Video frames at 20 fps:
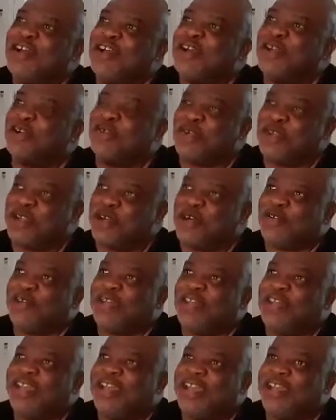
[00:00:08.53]

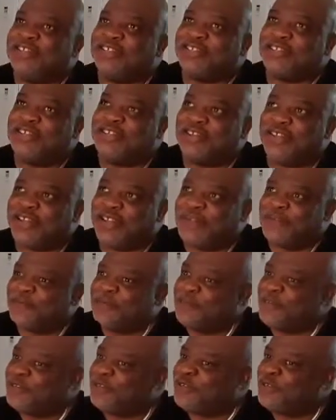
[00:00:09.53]
Creole and Cajun cooking,
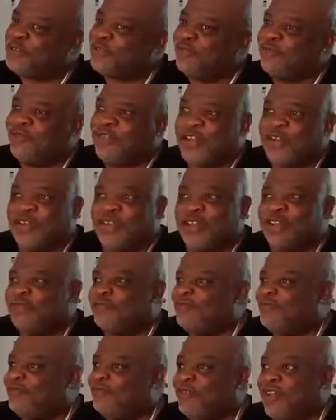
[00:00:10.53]
two very,
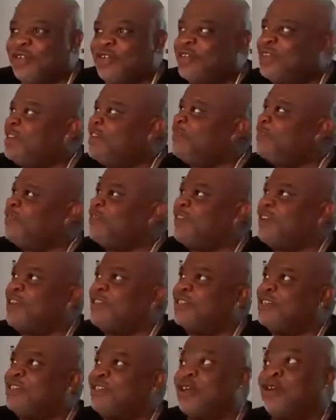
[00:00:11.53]
very different
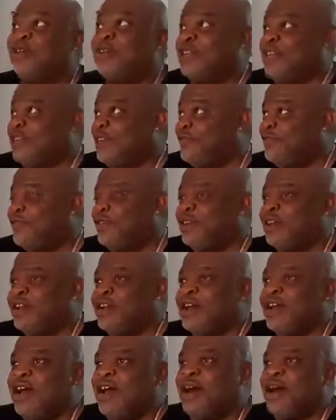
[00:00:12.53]
things, totally different.
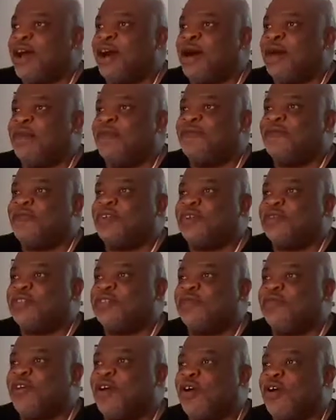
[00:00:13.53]

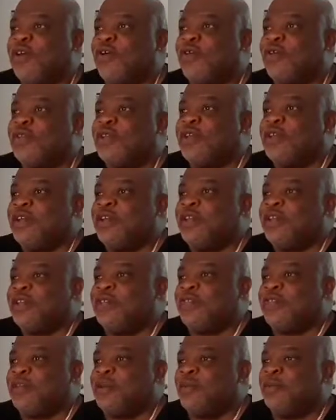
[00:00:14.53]
First of all,
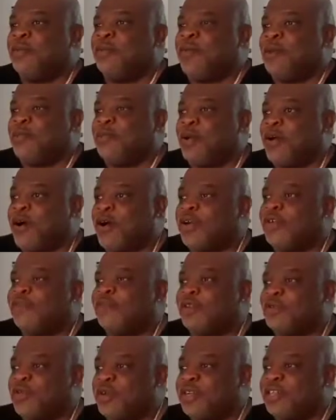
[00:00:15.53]
the part
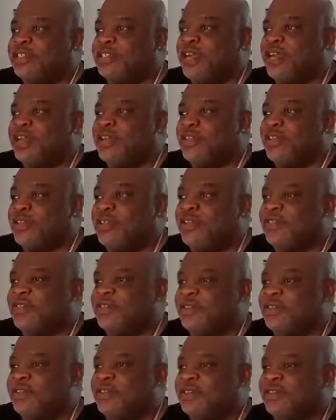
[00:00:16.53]
of Louisiana,
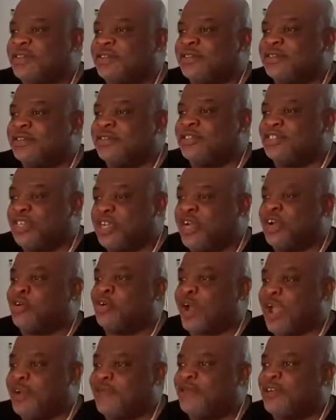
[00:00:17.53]
the
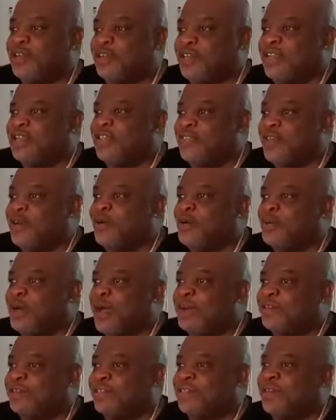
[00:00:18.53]
geographically, they're
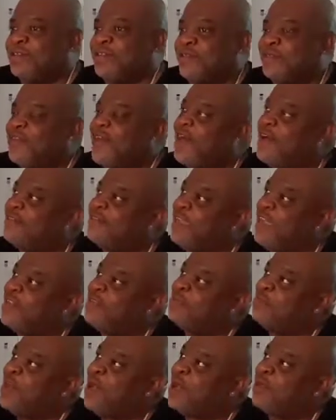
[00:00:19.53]
about 75 to
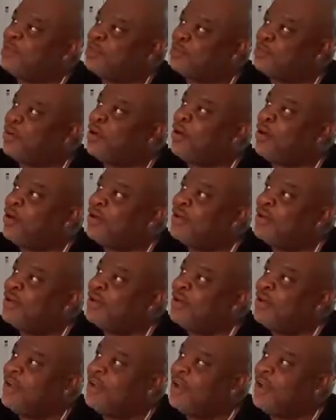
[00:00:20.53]
80 miles apart.
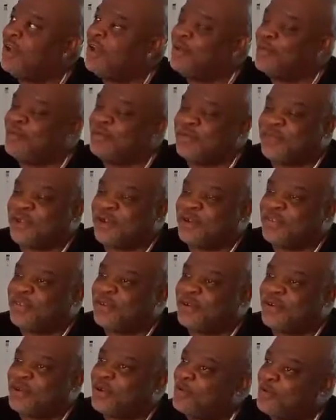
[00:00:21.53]

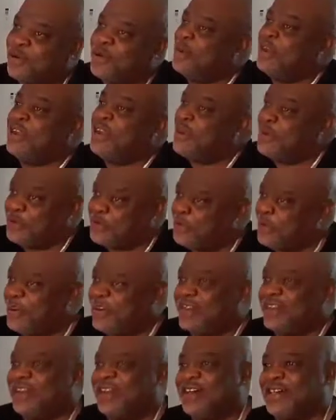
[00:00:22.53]
They're nowhere near
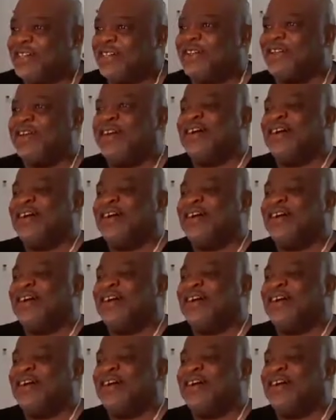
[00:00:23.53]
one another.